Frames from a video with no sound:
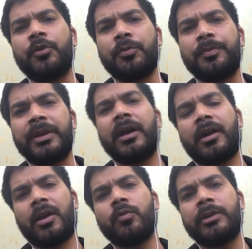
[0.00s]
would be
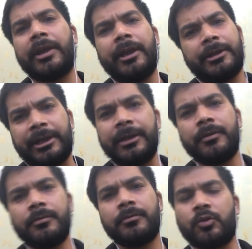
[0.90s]
around
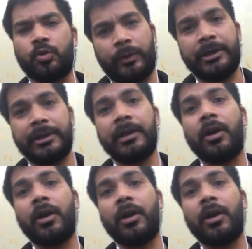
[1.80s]
18 to 20.